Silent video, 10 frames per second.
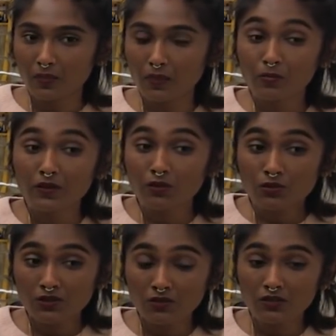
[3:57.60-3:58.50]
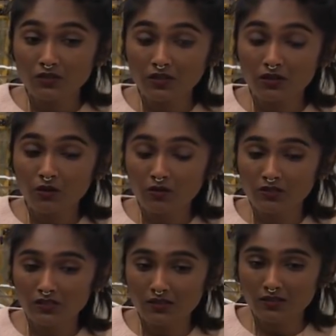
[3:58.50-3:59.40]
But like also it's not
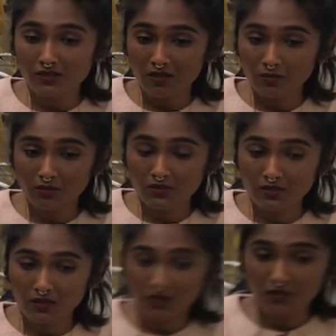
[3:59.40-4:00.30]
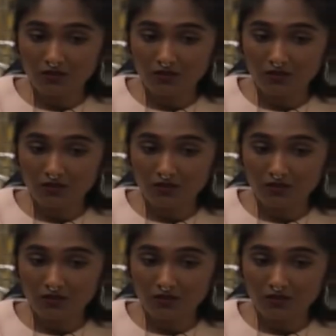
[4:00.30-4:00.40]
only is it unstable, it's like